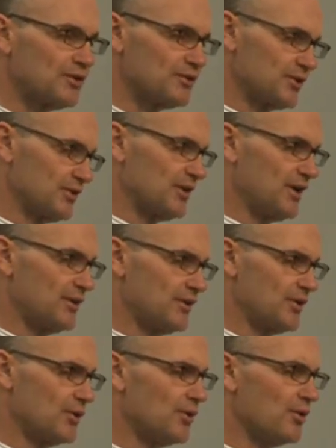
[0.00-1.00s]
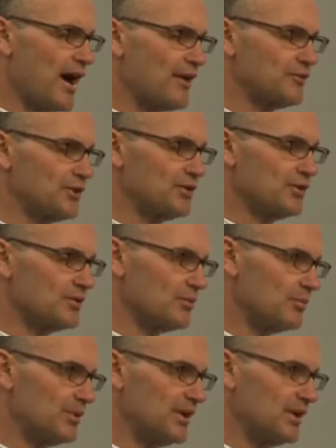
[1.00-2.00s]
so that the whole afternoon will
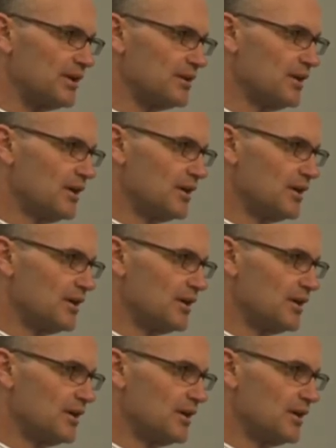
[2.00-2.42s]
be,